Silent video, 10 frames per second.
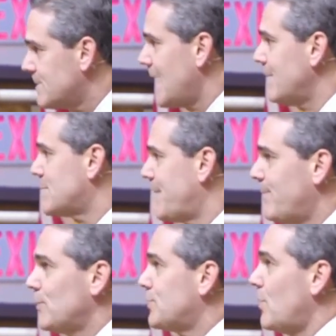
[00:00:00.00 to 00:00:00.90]
And
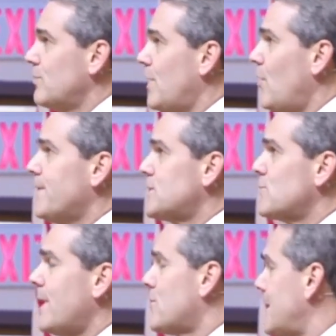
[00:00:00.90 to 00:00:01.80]
sometimes people don't know,
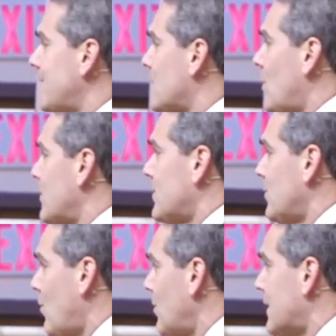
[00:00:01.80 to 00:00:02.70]
and this is why you're going to have to
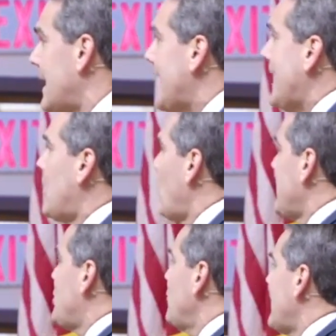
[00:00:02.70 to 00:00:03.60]
go to the Lord.
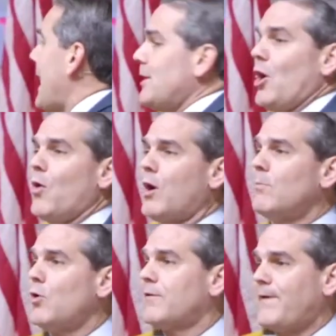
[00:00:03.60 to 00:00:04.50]
And only you and I
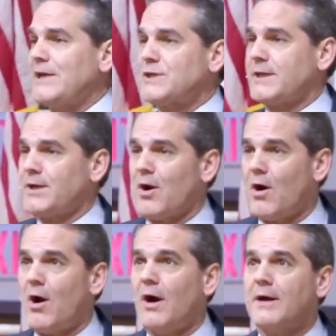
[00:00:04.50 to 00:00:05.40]
know our motivation
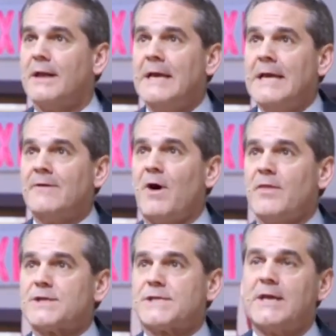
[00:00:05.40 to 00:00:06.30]
in our heart.
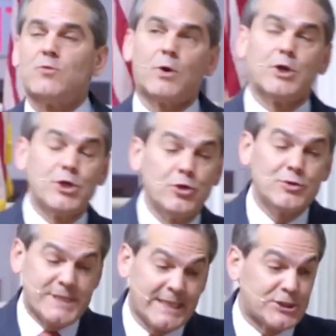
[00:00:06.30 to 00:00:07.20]
If all of a sudden we're
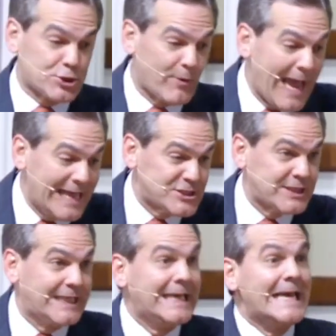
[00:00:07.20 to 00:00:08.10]
using a
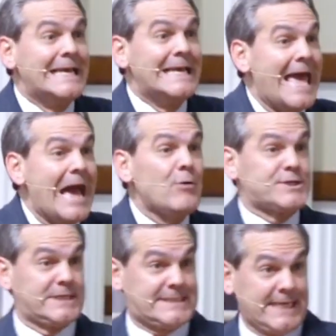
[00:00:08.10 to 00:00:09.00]
tragedy
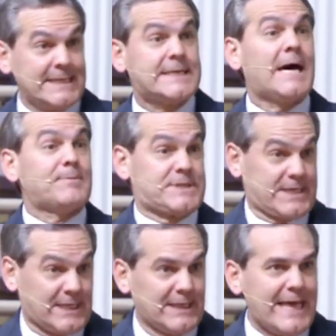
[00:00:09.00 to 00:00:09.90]
now as a tin
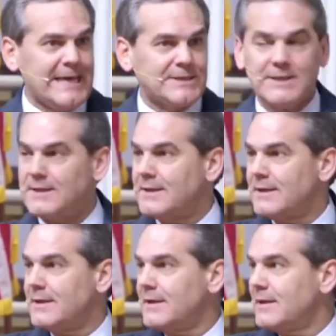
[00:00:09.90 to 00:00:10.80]
cup to collect,